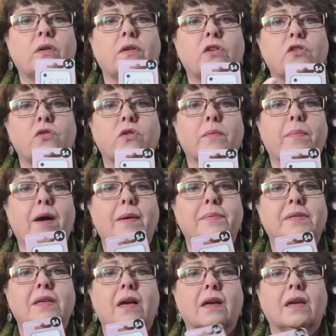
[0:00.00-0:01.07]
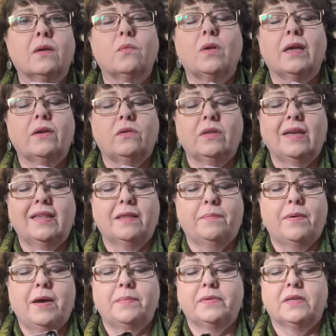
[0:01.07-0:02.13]
you do the pop socket. Well, I don't like the
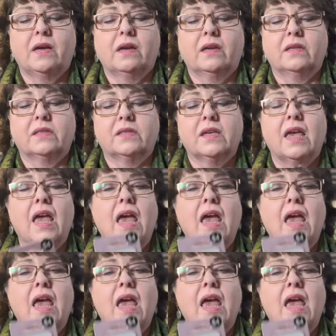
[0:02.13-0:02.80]
pop sockets.